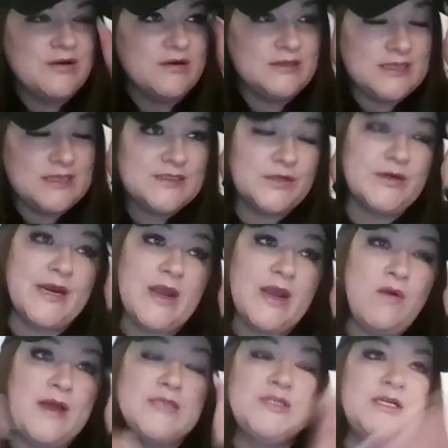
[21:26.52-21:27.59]
that's a great
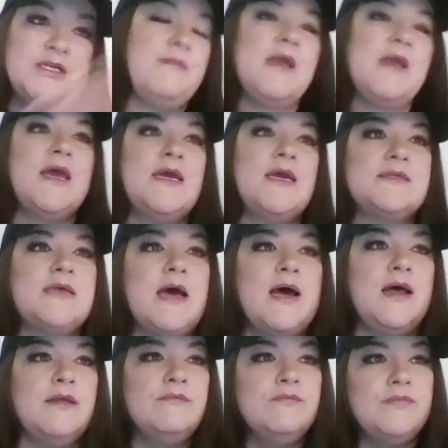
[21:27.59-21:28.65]
question, because
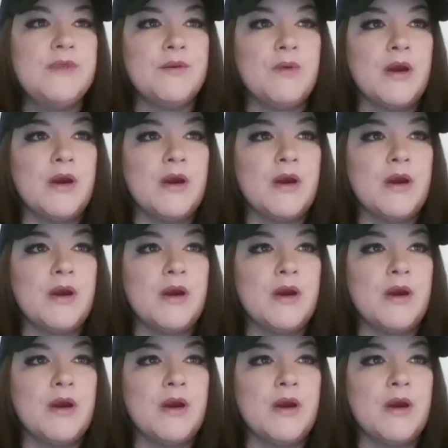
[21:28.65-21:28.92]
there